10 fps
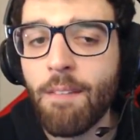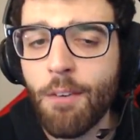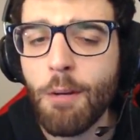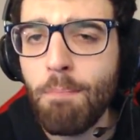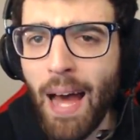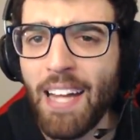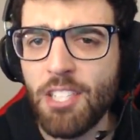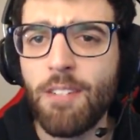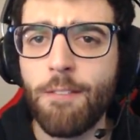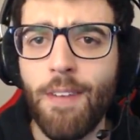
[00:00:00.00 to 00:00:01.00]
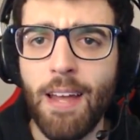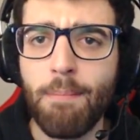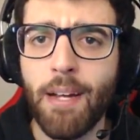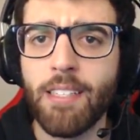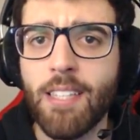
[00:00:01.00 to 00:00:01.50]
passionate fan
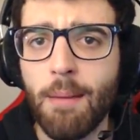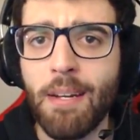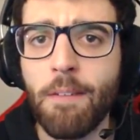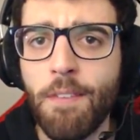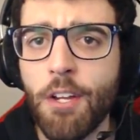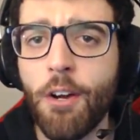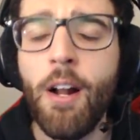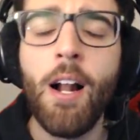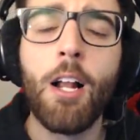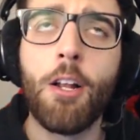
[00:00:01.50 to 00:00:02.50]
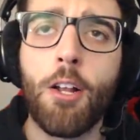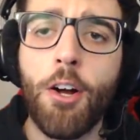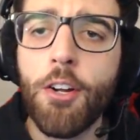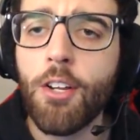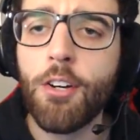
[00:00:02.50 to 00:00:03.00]
base. I made a video a
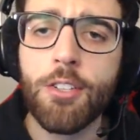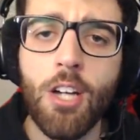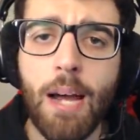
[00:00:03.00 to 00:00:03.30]
long time